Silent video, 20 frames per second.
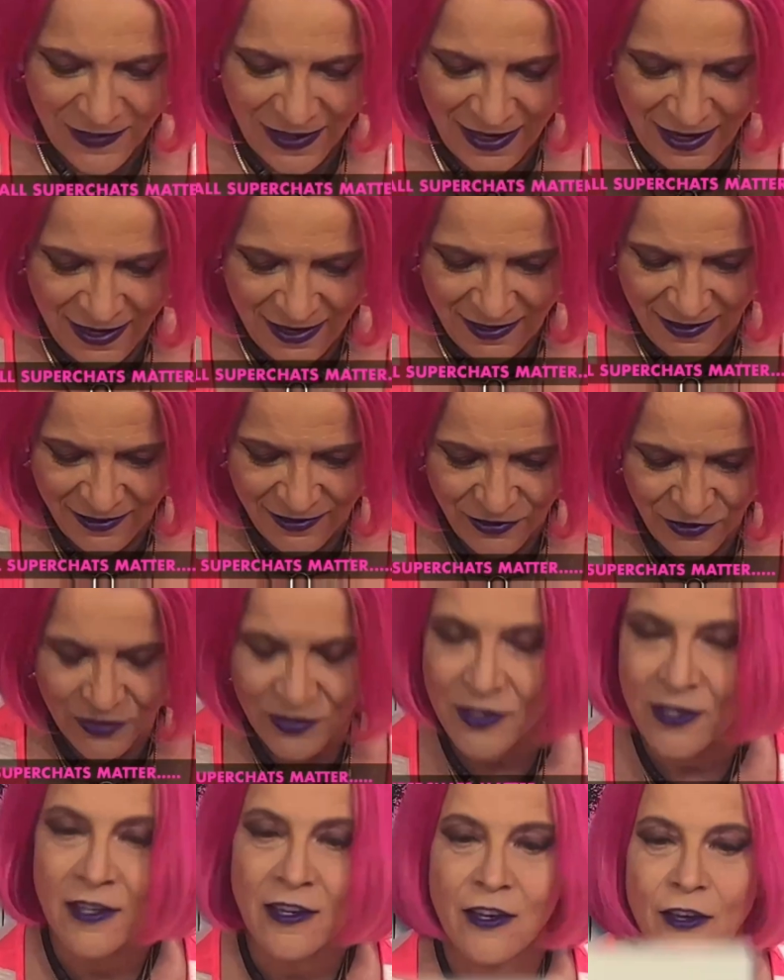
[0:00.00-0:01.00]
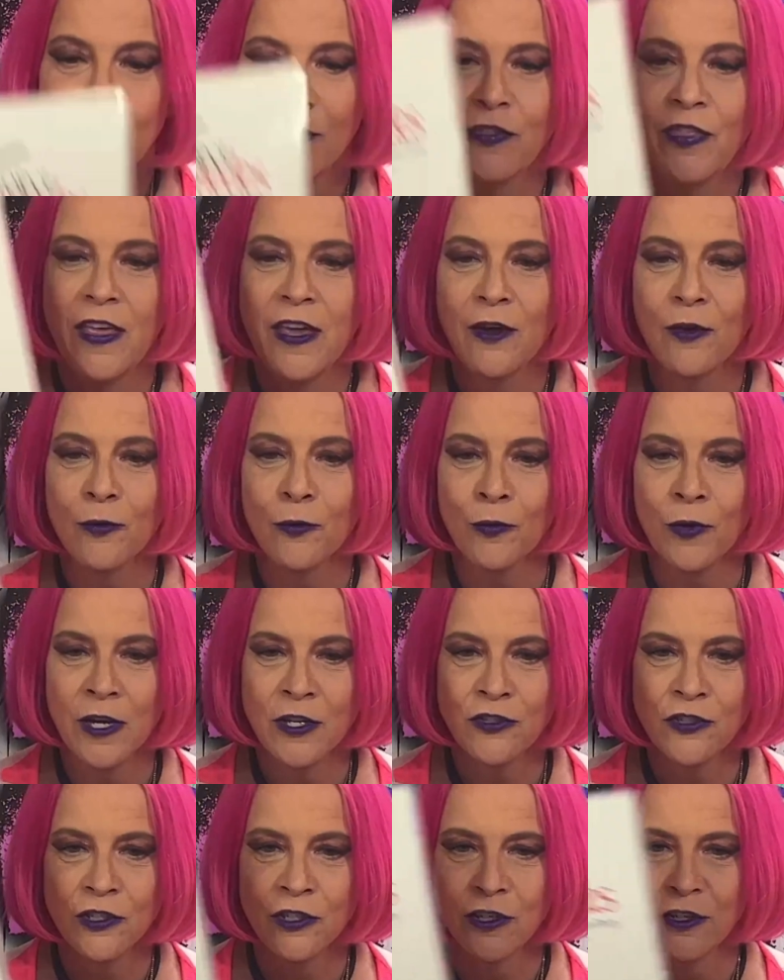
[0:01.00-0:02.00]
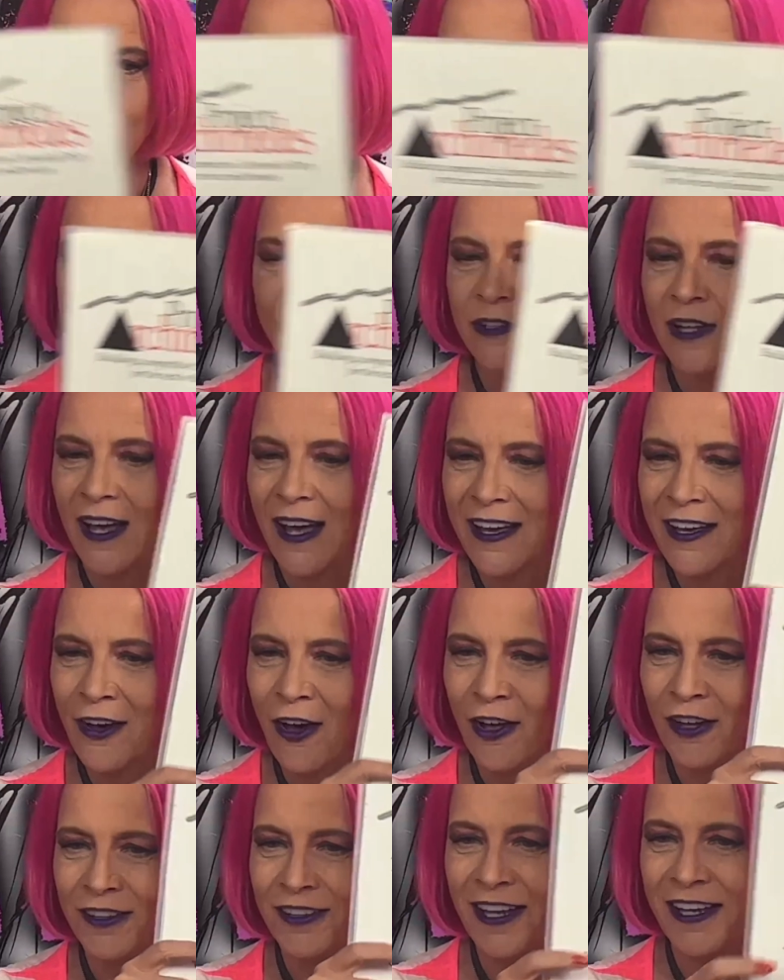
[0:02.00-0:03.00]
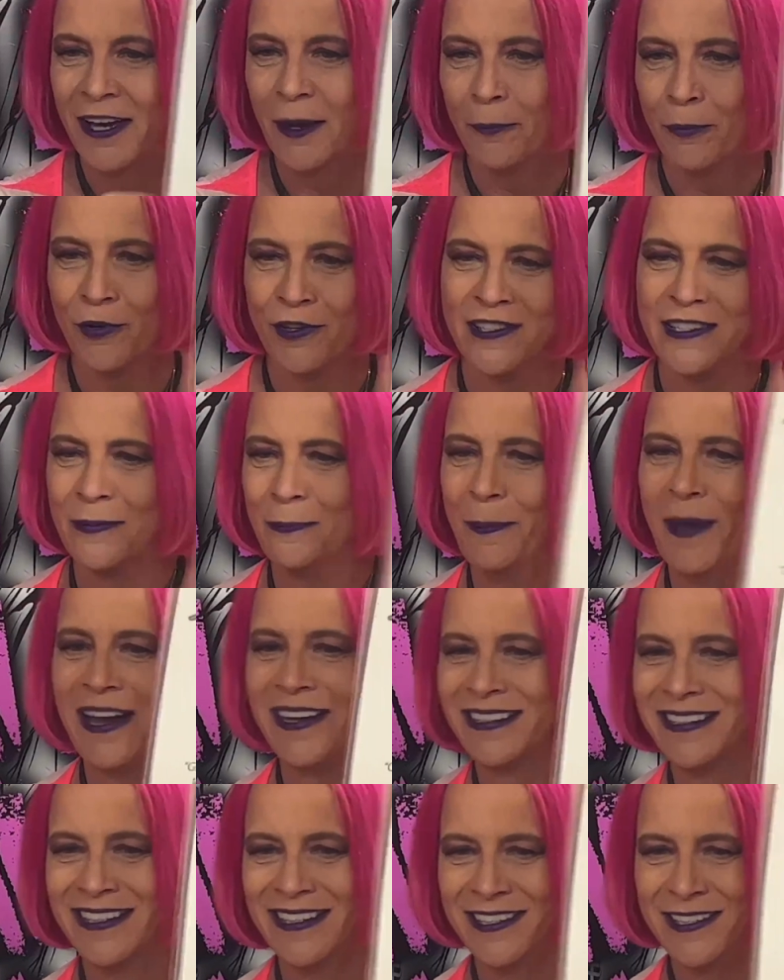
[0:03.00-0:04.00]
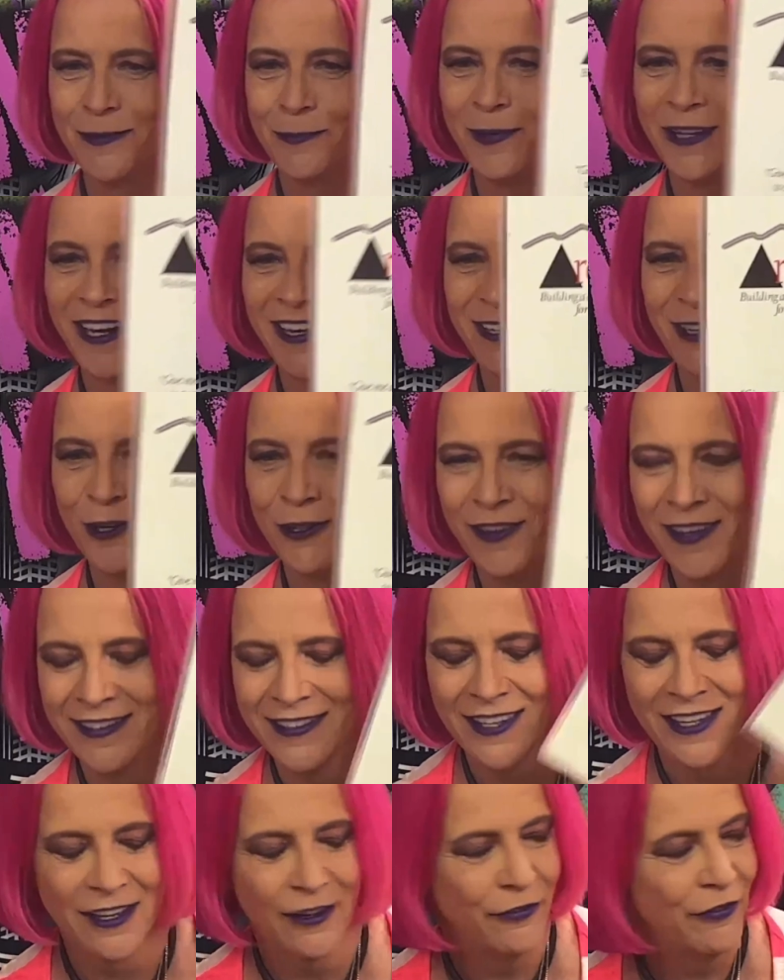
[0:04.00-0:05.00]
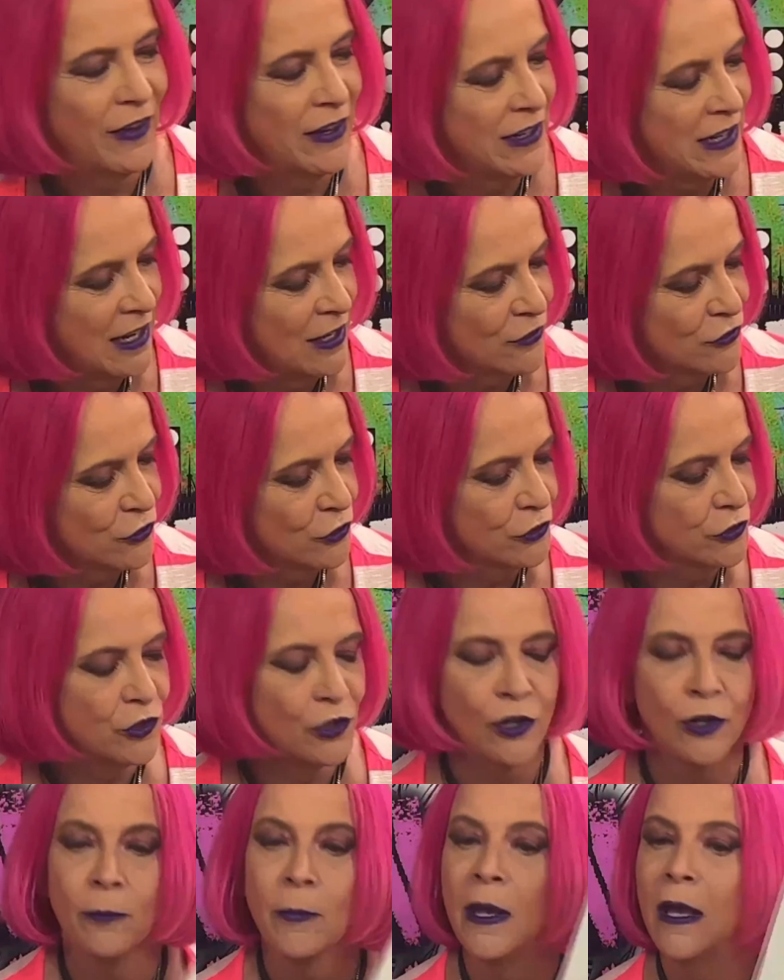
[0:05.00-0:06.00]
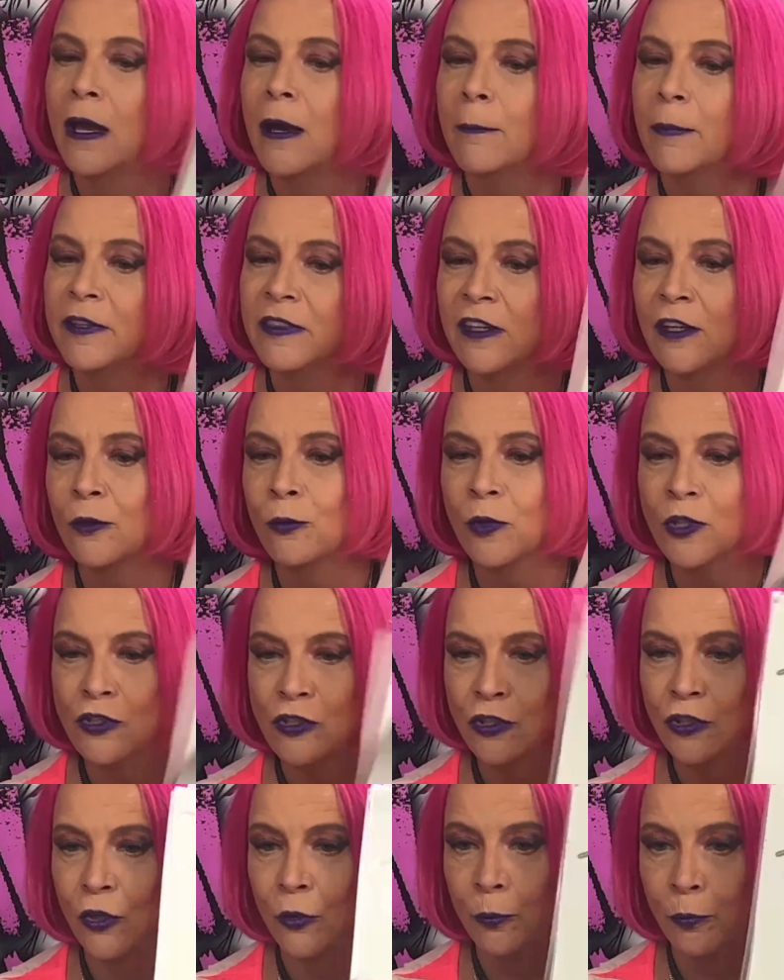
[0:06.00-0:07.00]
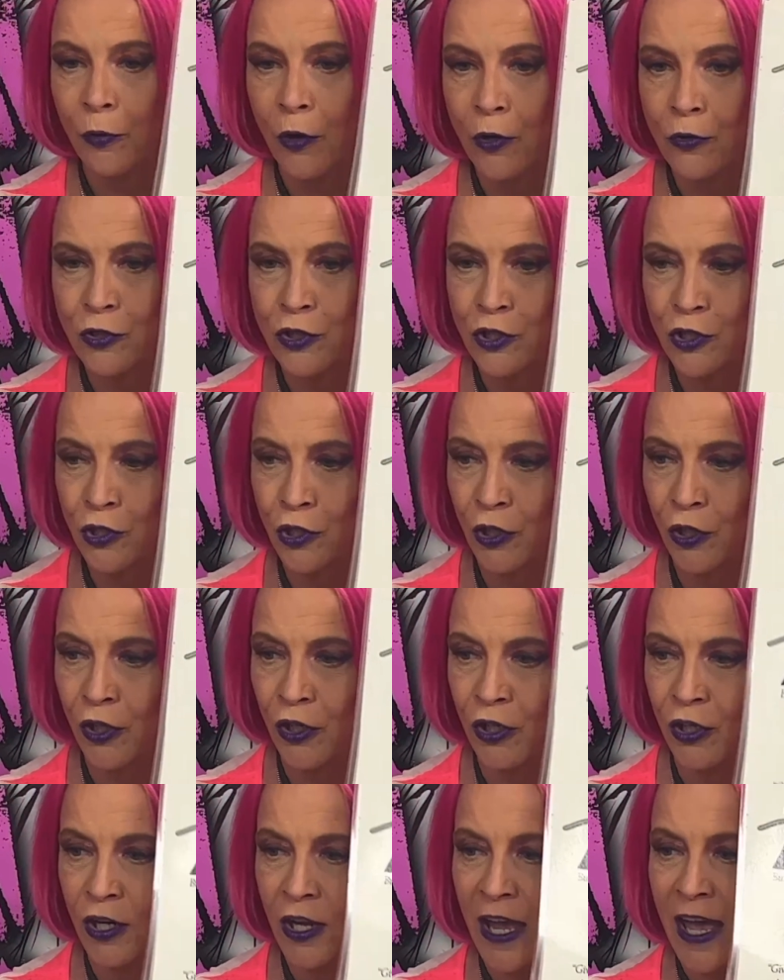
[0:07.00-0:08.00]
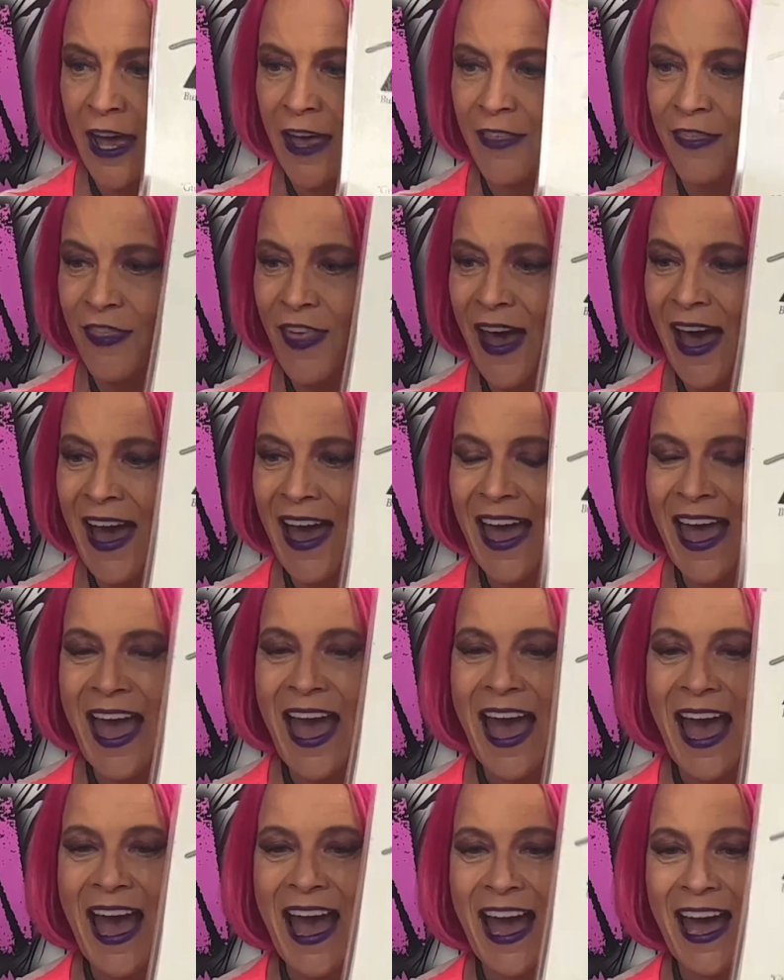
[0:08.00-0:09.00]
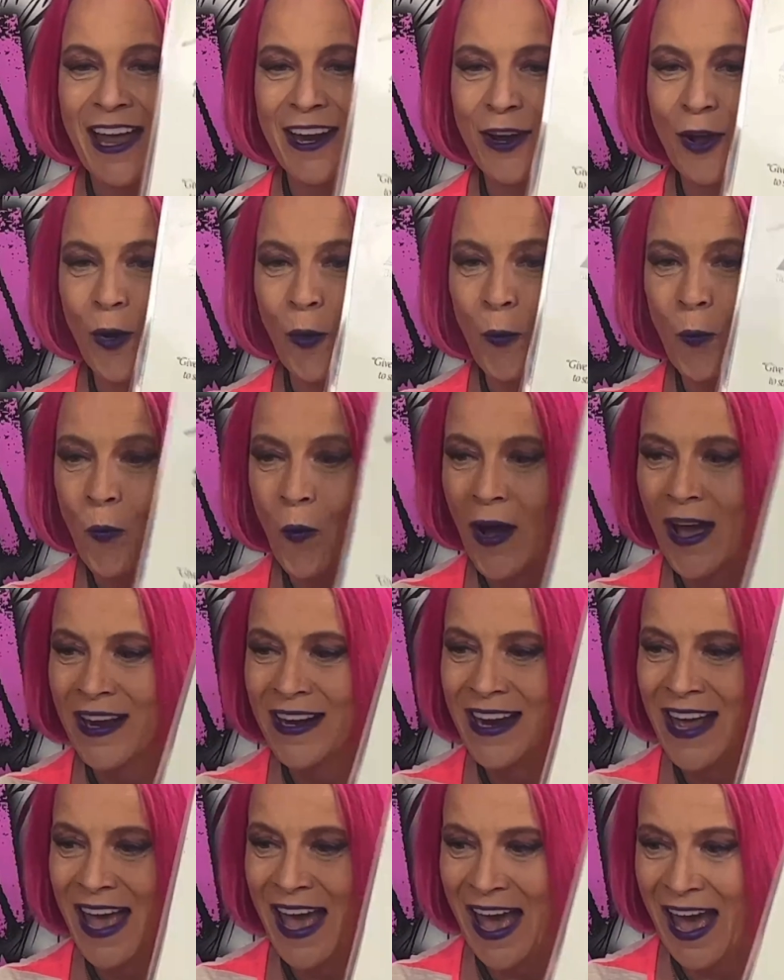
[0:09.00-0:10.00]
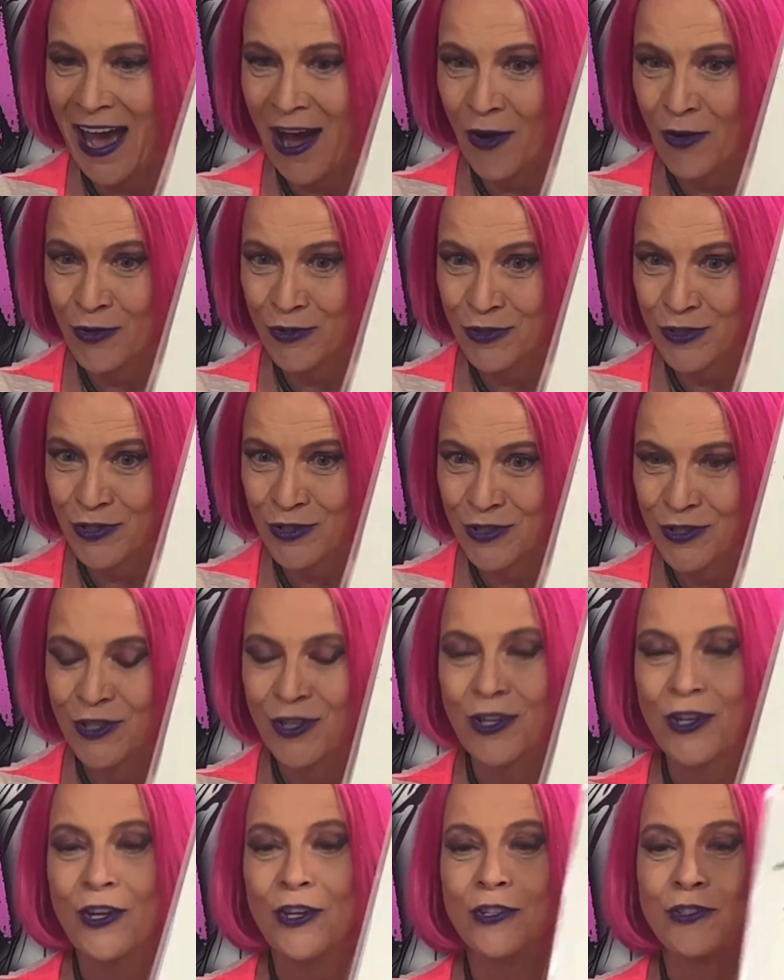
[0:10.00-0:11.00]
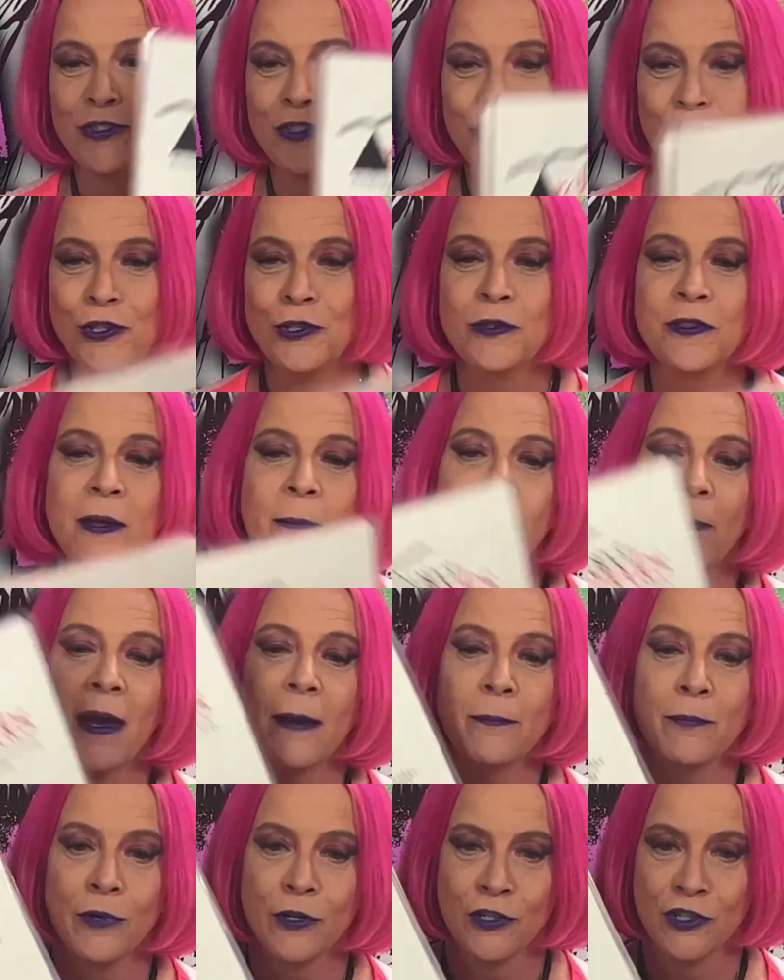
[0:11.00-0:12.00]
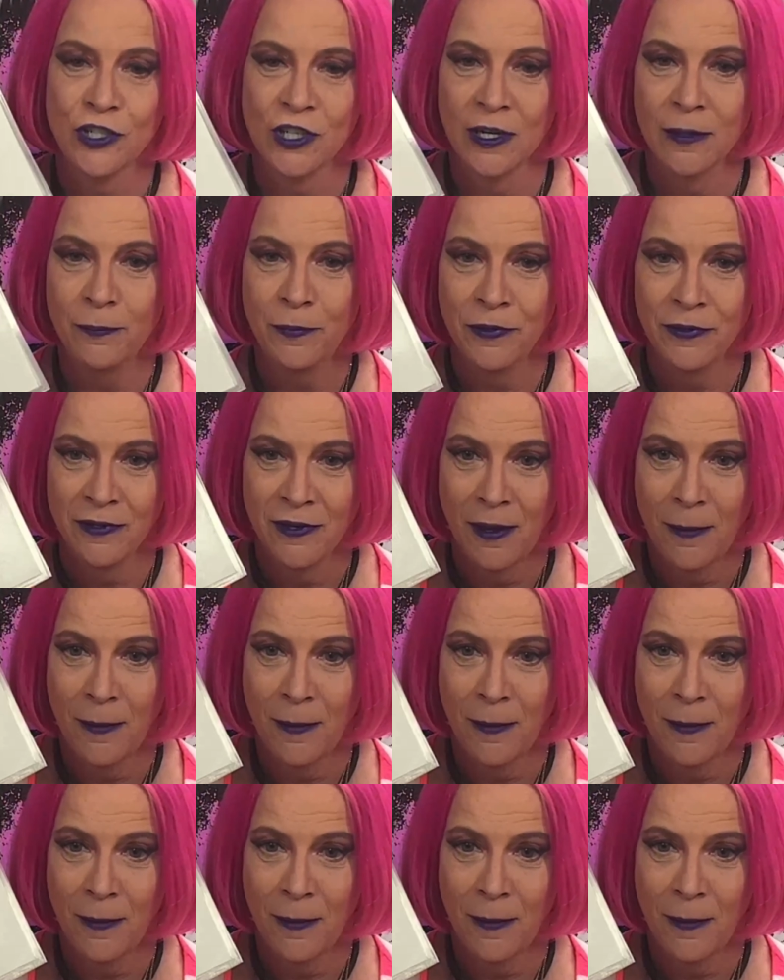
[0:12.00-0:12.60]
is the original, I call it like a prospectus, but I know that's like a financial term, but the original brochure that had went out to the membership